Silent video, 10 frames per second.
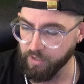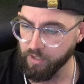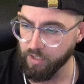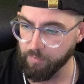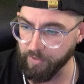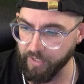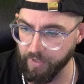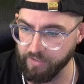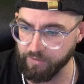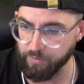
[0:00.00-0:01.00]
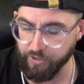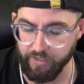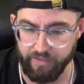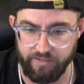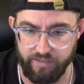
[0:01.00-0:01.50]
But anyways, once you get
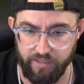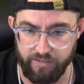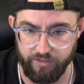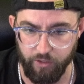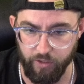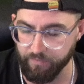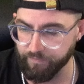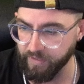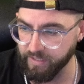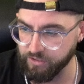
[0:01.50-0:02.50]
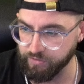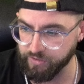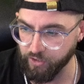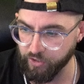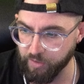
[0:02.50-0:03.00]
this done, just go ahead, finish, restart
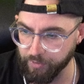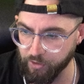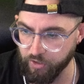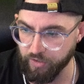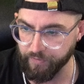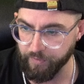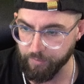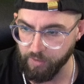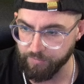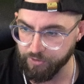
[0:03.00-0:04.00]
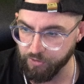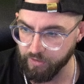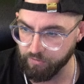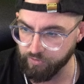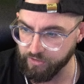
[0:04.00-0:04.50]
your computer if it prompts you to
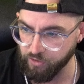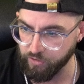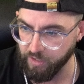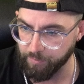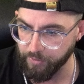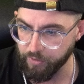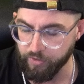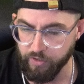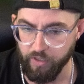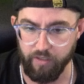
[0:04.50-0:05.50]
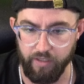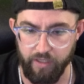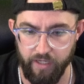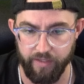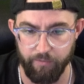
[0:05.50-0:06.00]
restart the computer,
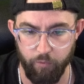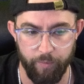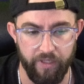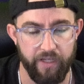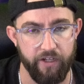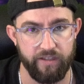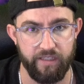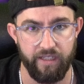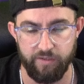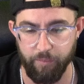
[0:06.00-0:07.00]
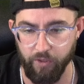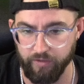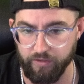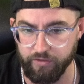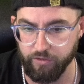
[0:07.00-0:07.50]
and then we'll be here at the next part of the
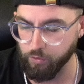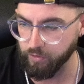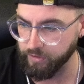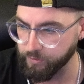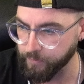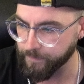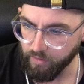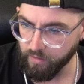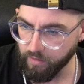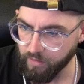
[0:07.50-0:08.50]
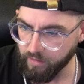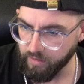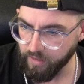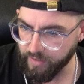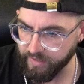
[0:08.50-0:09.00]
tutorial.
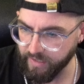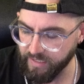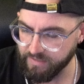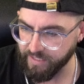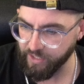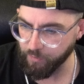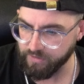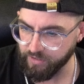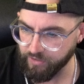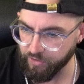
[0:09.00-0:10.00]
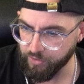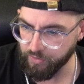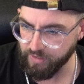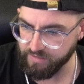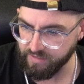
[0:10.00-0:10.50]
And then the next thing you want to do
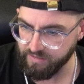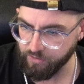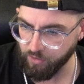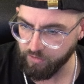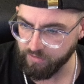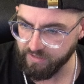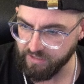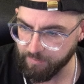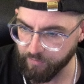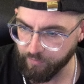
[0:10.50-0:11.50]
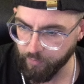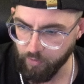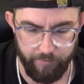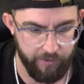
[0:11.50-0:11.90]
is install System Informer.